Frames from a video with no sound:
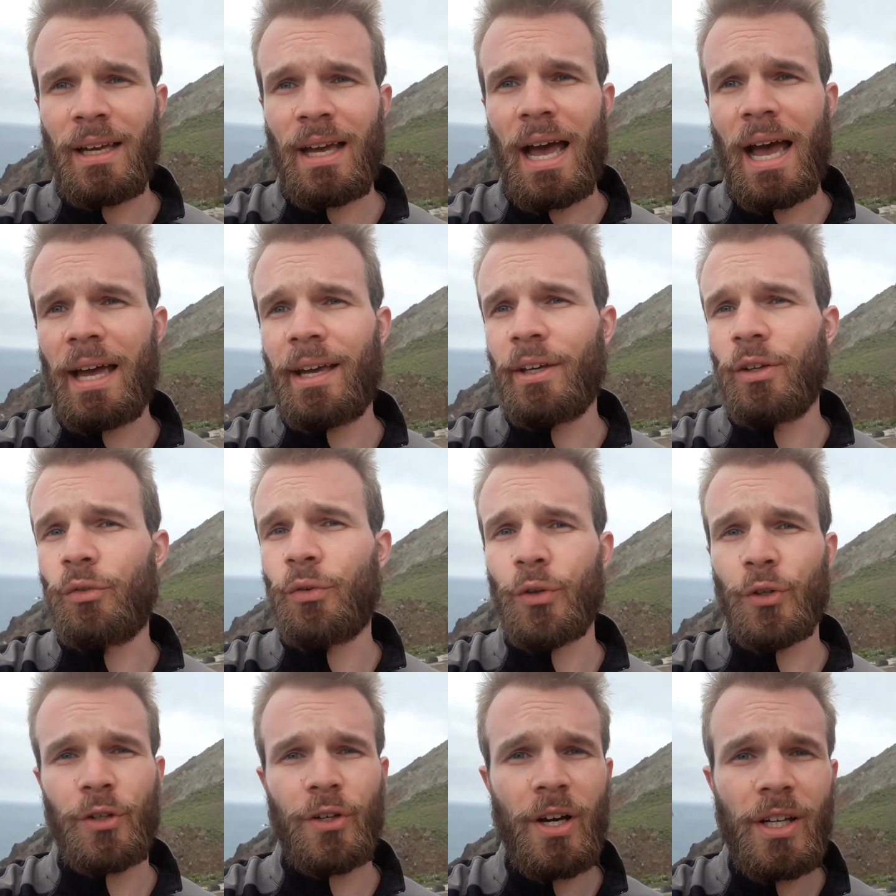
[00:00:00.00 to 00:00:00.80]
I
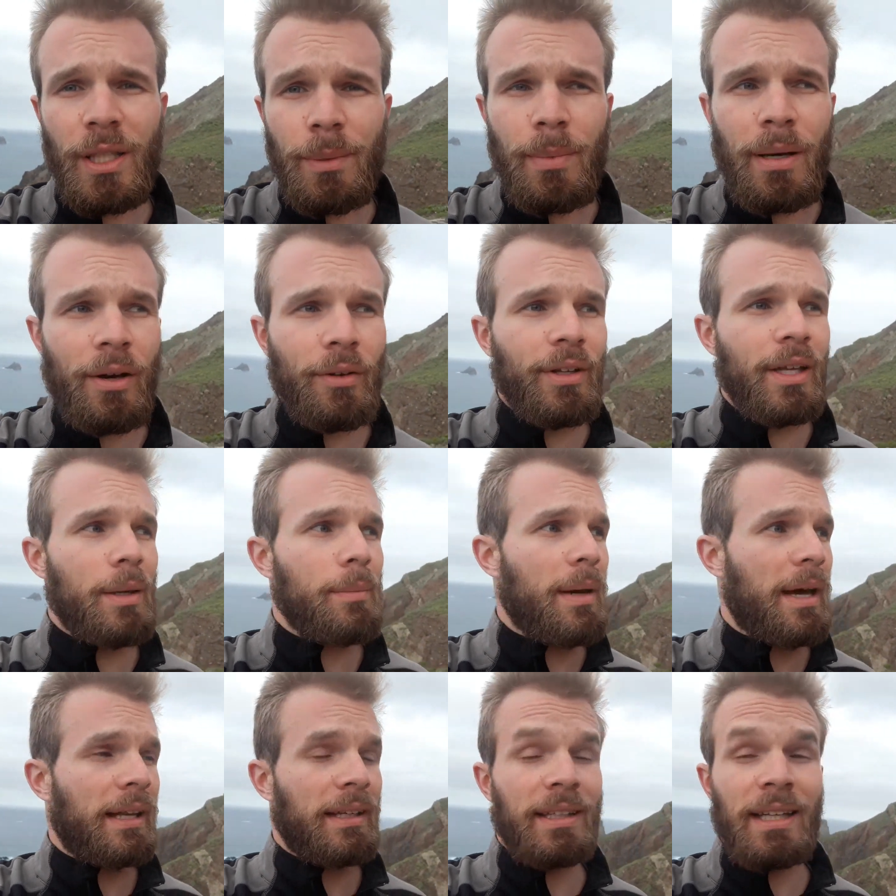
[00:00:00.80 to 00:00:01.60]
forgot about them,
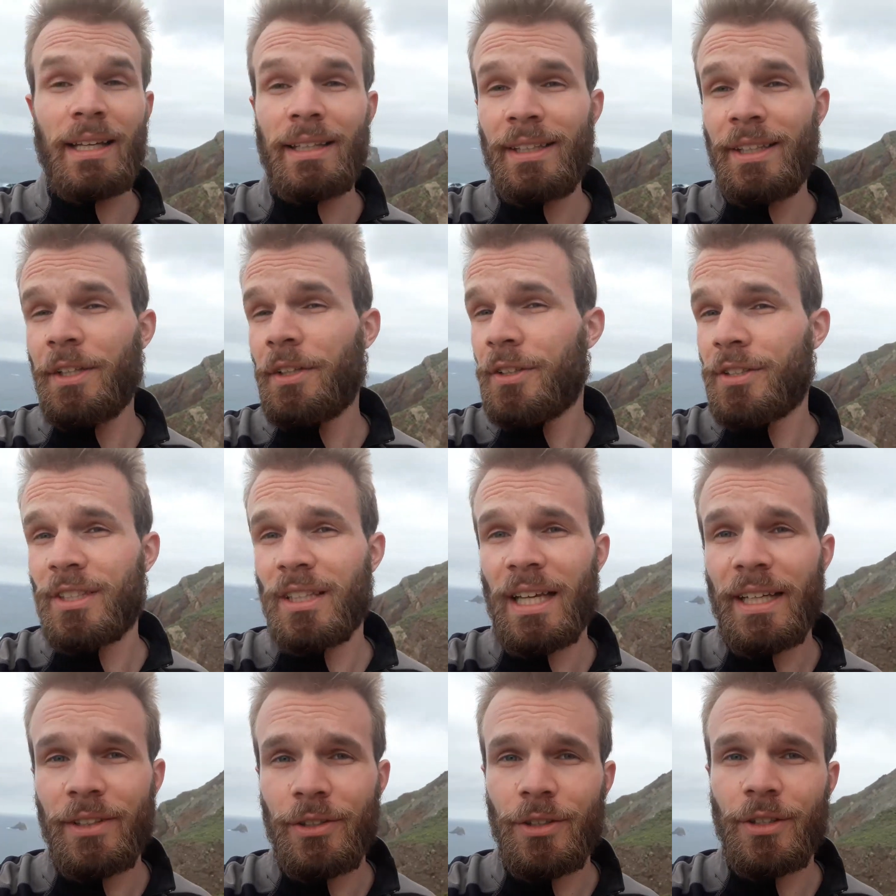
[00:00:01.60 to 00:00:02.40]
and then years
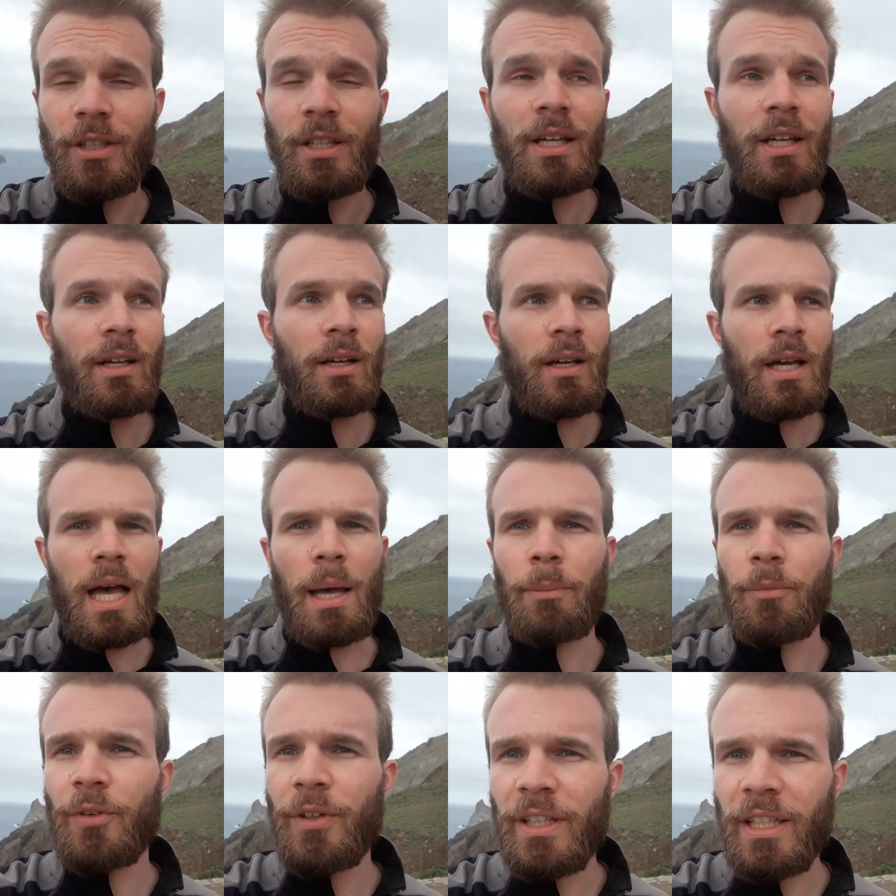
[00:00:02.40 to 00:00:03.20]
later
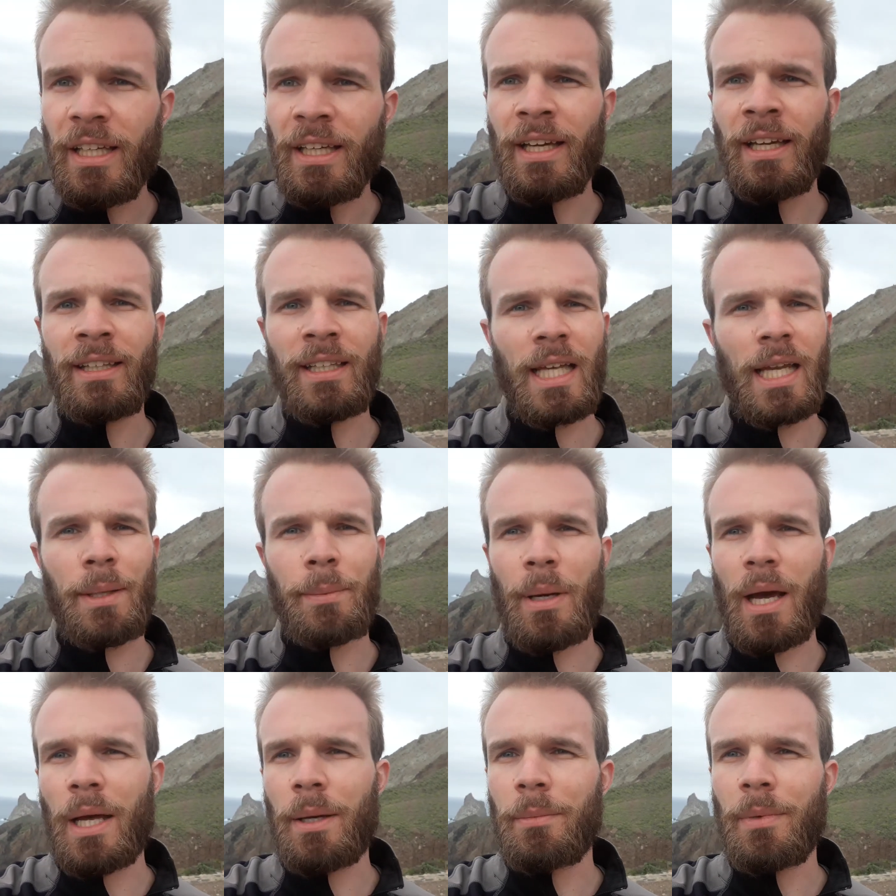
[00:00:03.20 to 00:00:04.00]
I'm reading it and
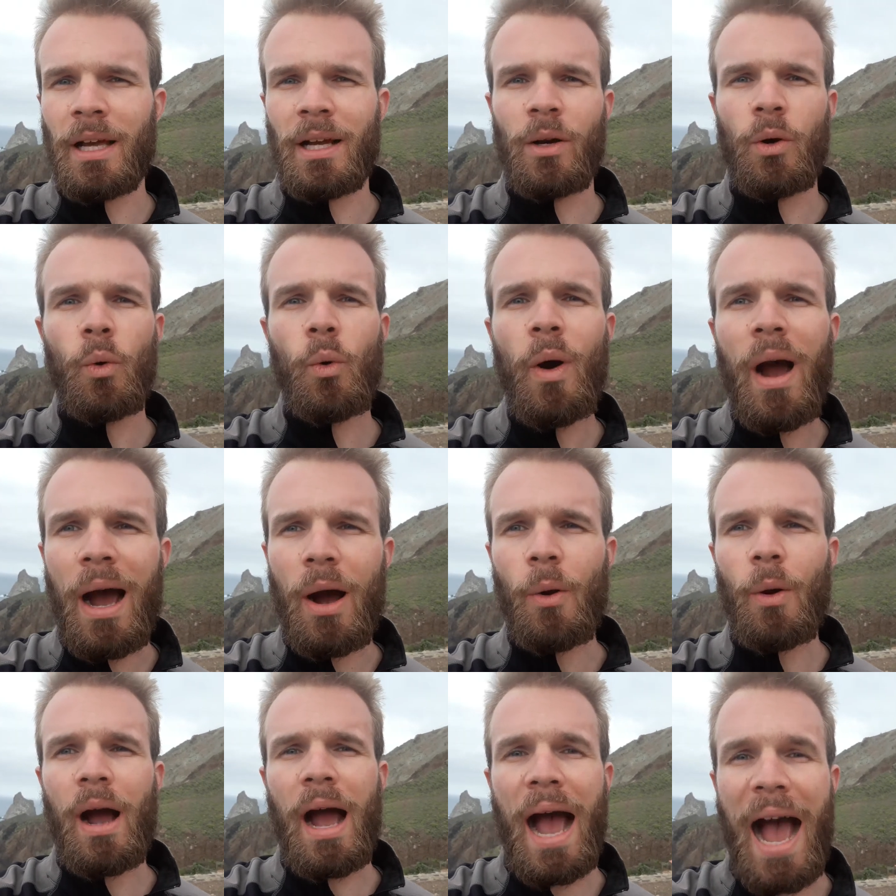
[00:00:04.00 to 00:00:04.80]
I'm like,
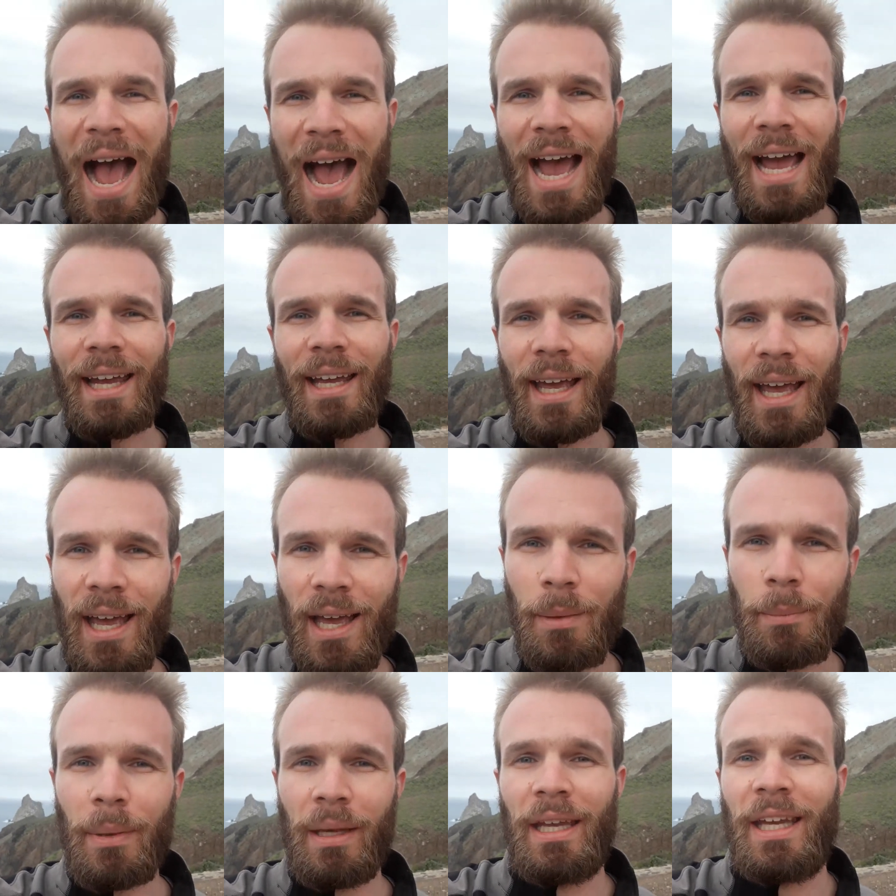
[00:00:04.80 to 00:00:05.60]
wow, I
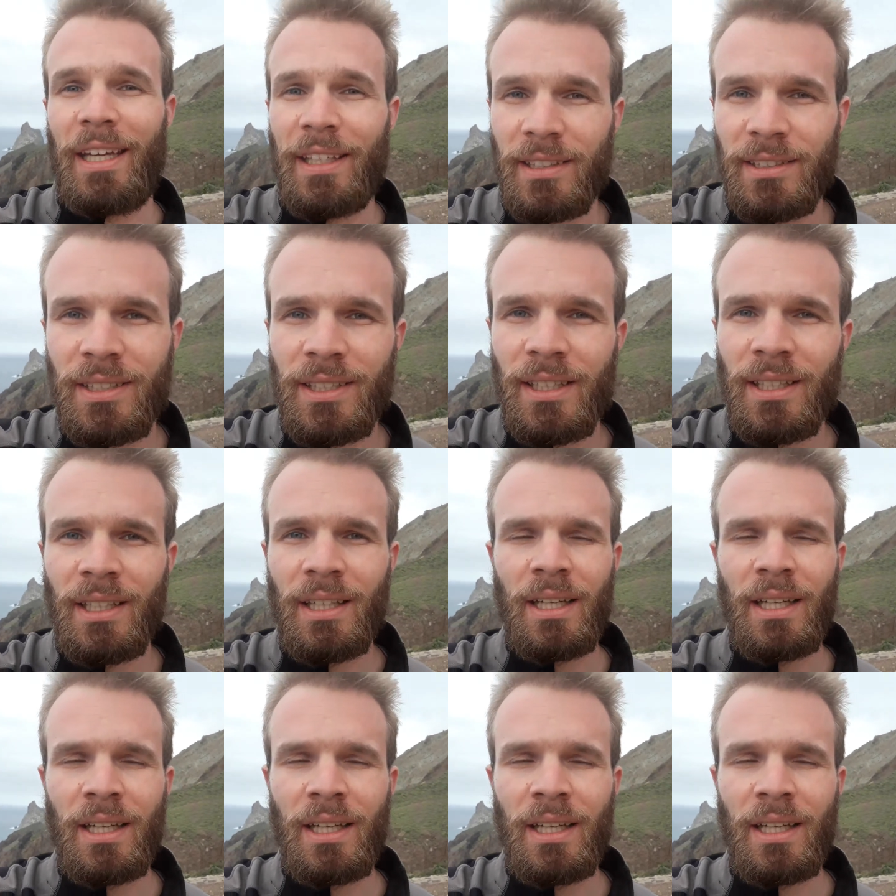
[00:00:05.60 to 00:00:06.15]
am it.